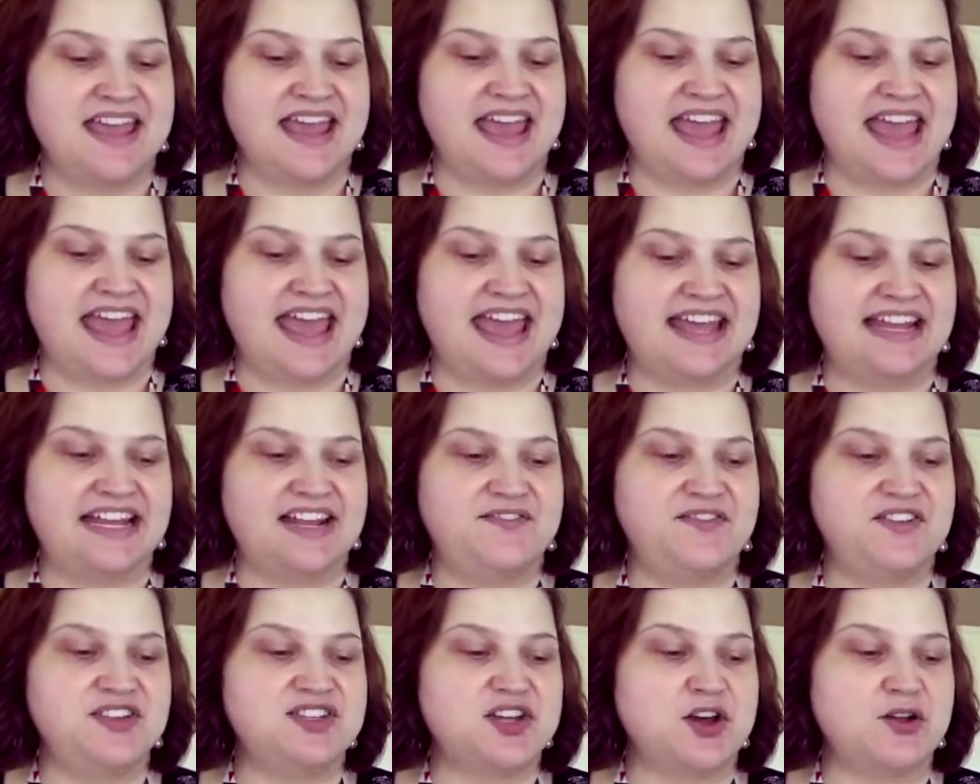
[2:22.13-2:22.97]
And
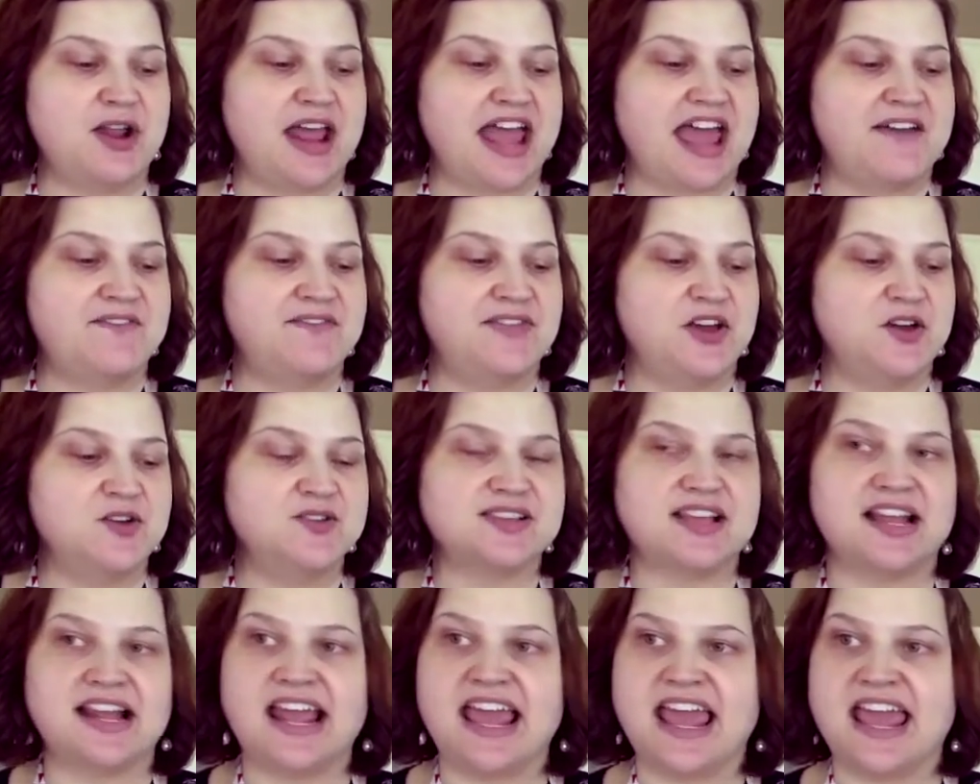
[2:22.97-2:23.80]
if you don't have
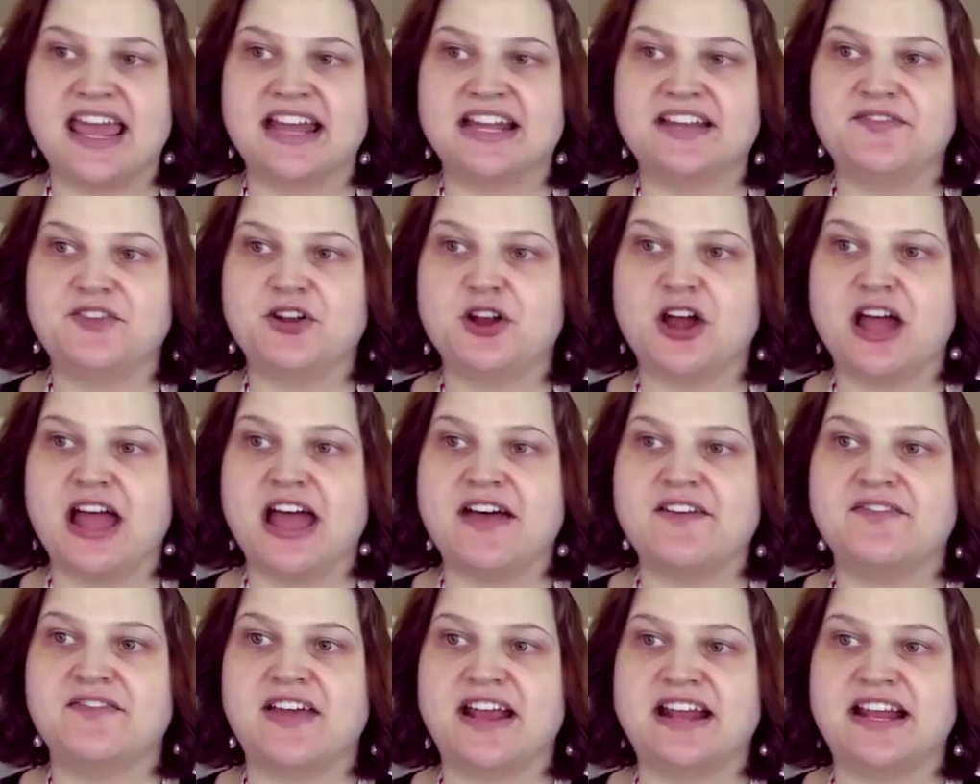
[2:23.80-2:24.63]
those on hand, if you don't
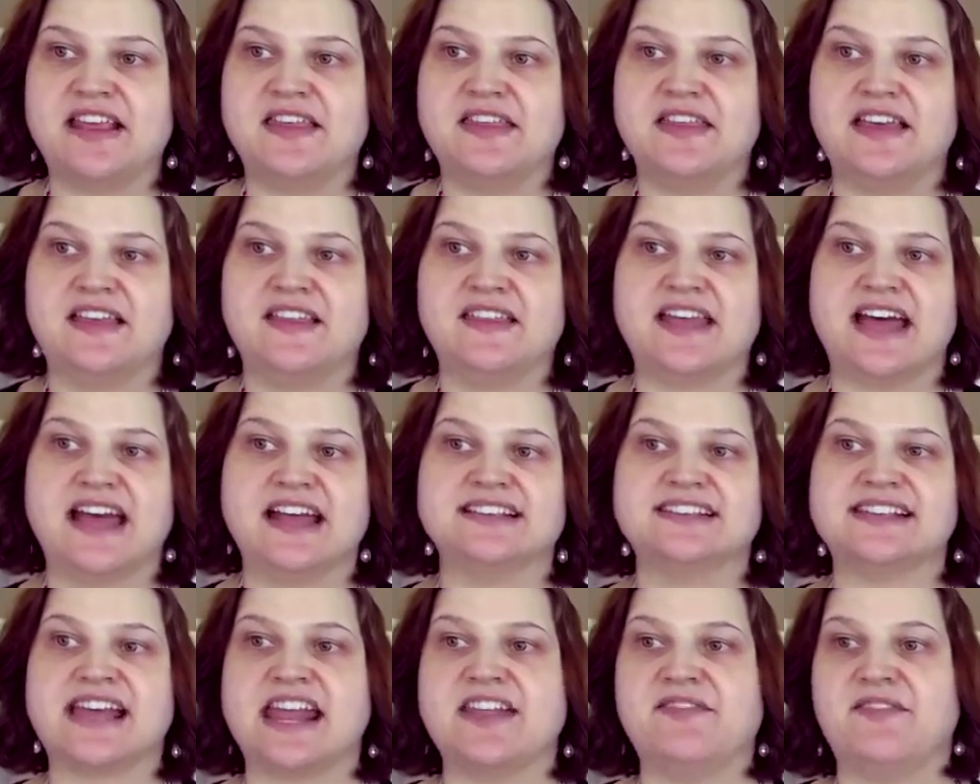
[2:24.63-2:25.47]
have anything that
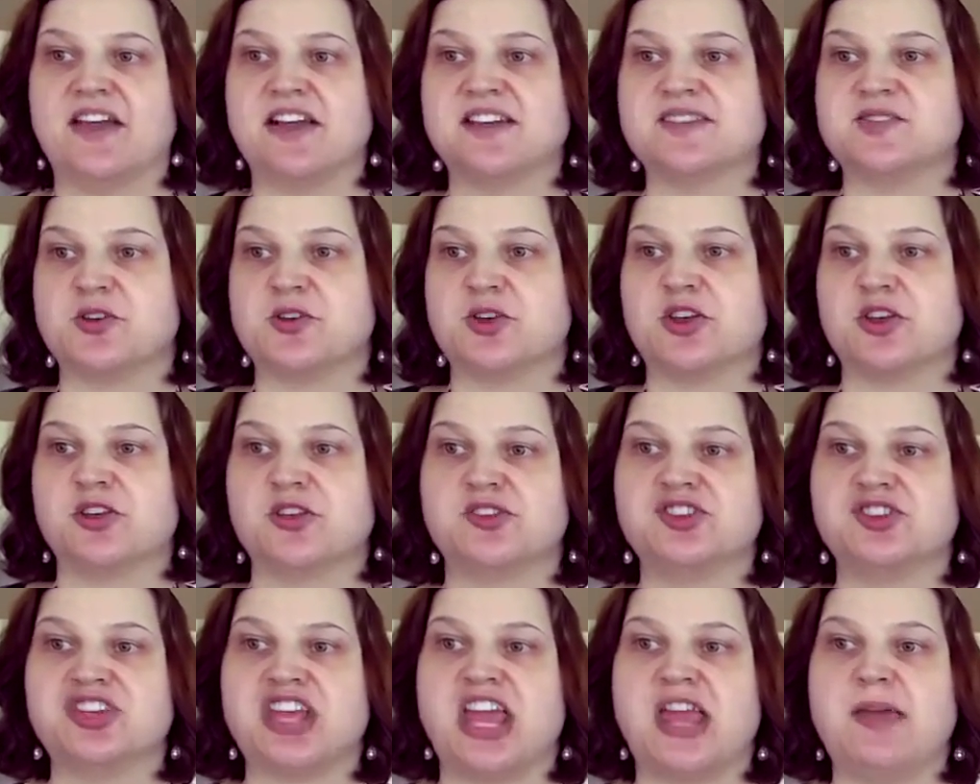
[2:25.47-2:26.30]
is kind of like a
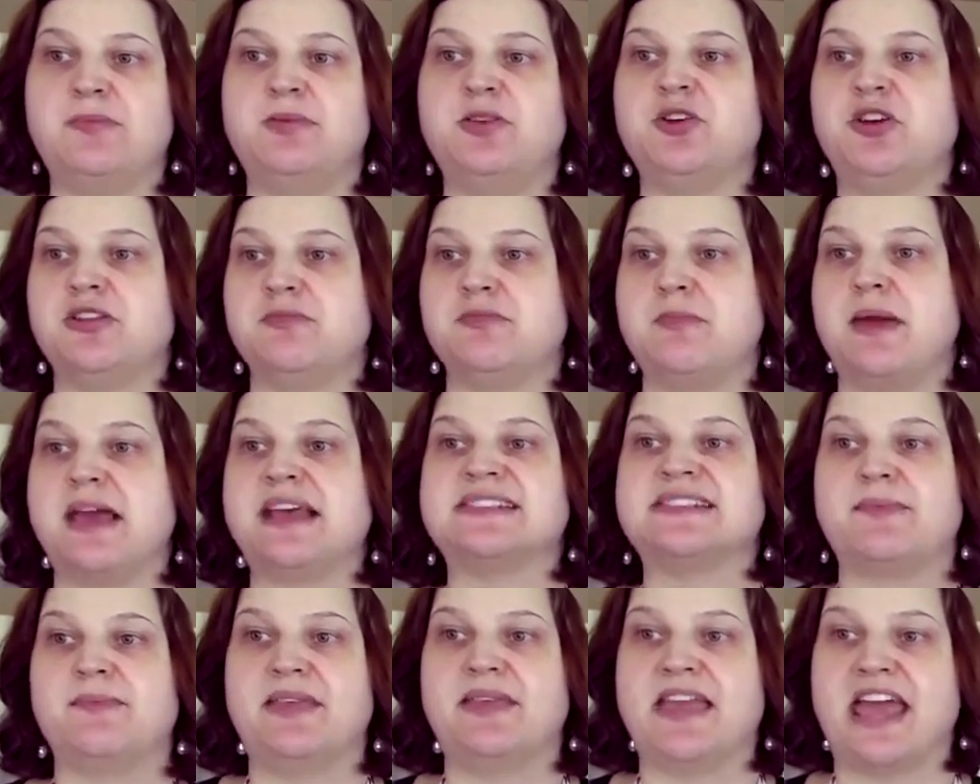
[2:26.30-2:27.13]
circular shape, you can make
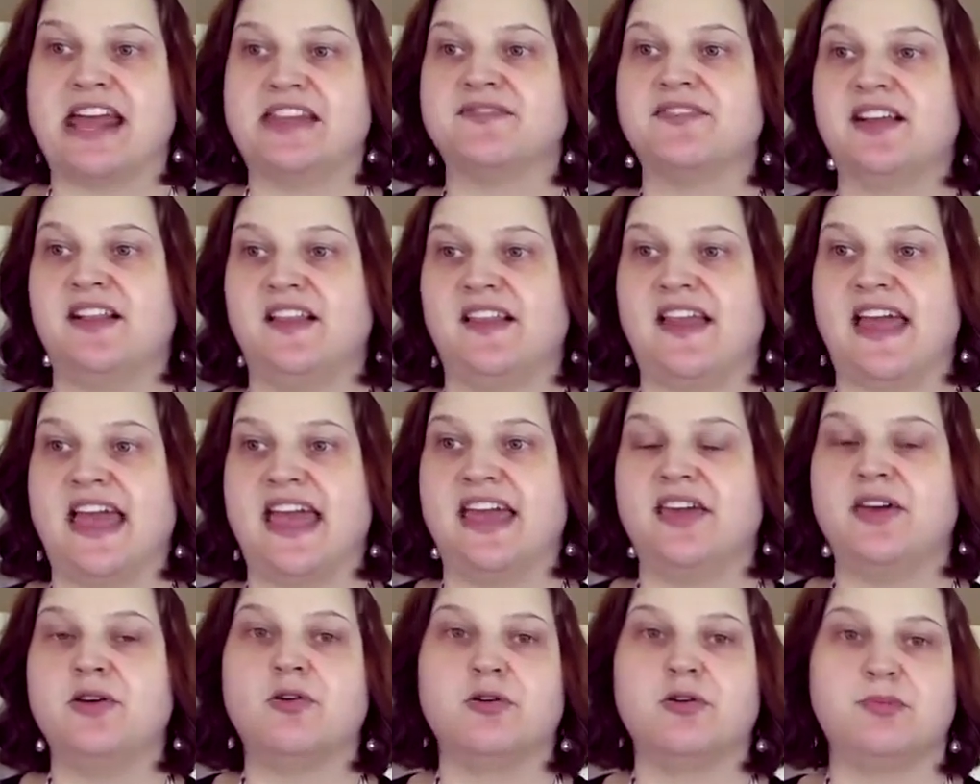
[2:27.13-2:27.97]
something out of
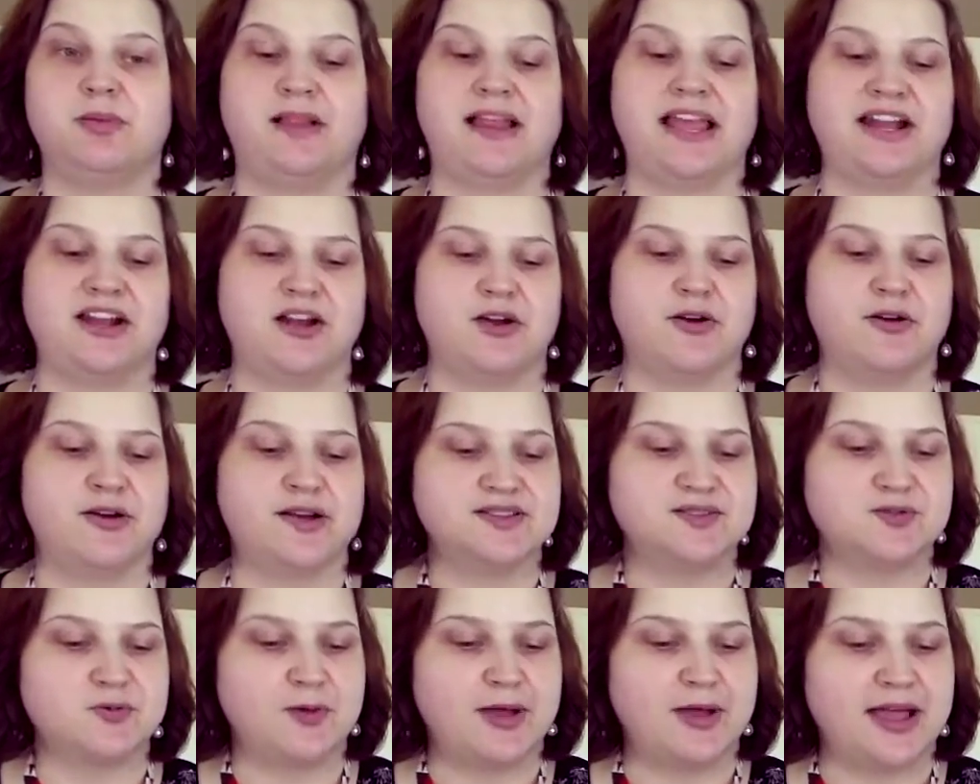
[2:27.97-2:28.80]
clay or Play-Doh
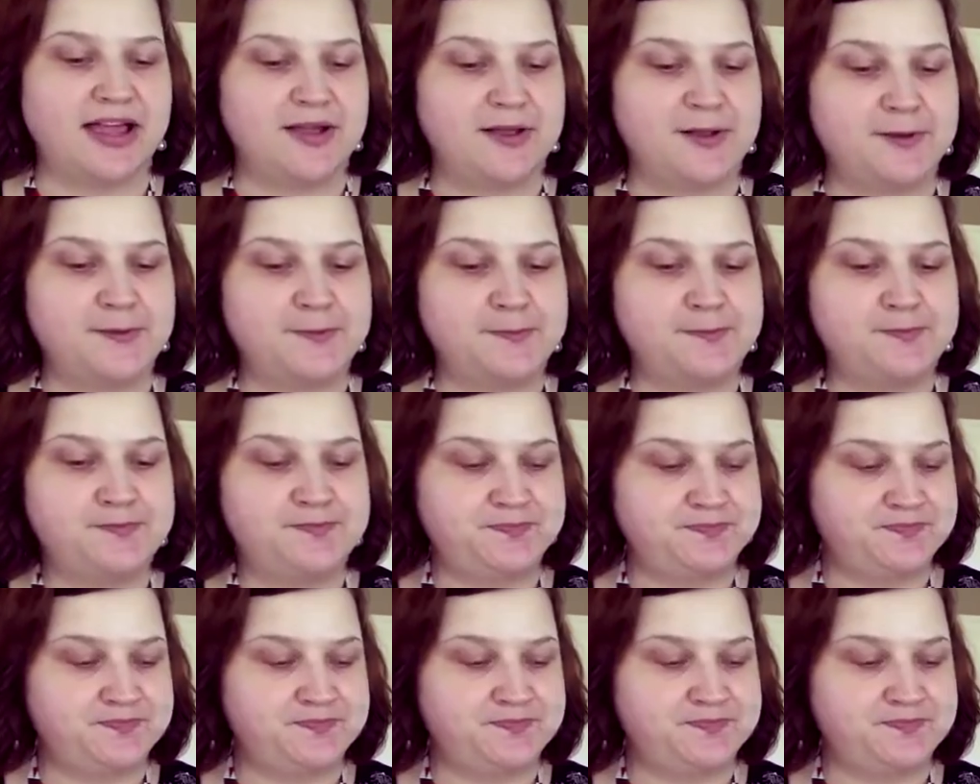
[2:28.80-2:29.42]
as well.